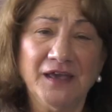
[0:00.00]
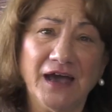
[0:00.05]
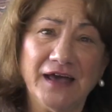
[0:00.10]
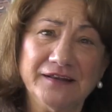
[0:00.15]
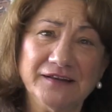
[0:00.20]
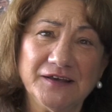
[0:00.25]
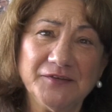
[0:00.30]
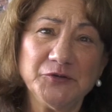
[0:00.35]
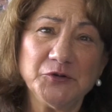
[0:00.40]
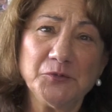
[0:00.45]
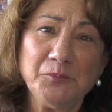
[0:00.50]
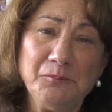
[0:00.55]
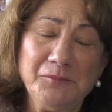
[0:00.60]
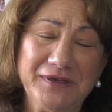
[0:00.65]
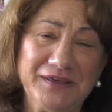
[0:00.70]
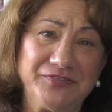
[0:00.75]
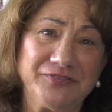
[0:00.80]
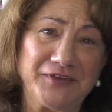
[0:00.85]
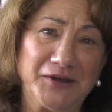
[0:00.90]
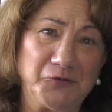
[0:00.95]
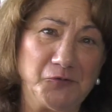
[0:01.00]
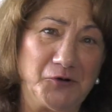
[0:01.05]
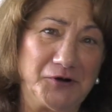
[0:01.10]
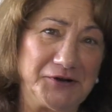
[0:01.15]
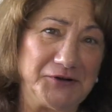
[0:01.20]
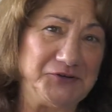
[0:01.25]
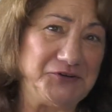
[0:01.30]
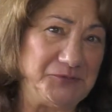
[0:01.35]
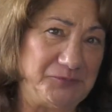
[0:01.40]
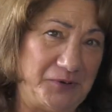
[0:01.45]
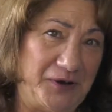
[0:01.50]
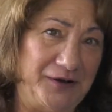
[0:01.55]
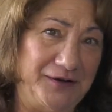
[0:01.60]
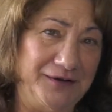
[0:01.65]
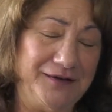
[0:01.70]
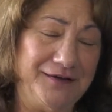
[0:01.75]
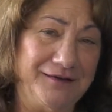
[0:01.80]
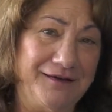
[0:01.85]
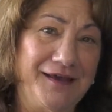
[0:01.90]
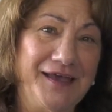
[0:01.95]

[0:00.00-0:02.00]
Another myth I want to debunk